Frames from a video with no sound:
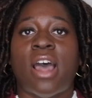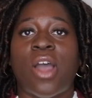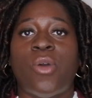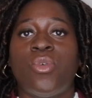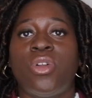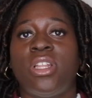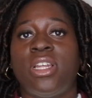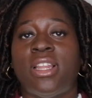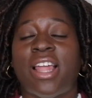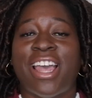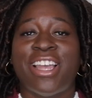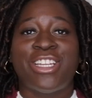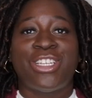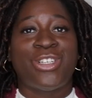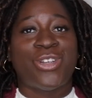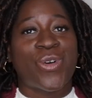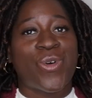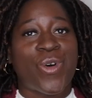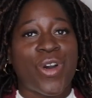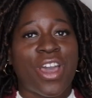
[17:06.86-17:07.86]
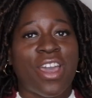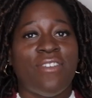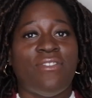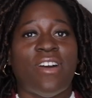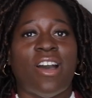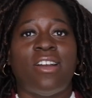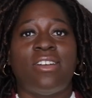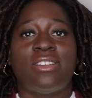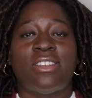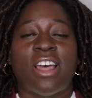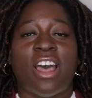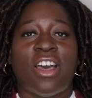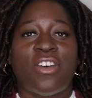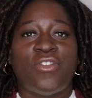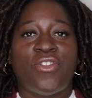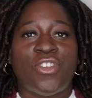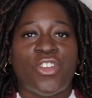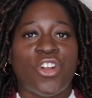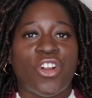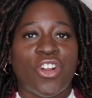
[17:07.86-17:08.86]
I really like Joy,
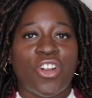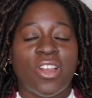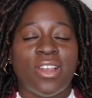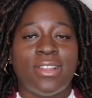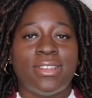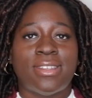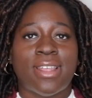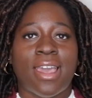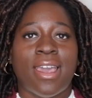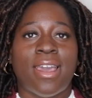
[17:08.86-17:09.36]
Fireside Flurries,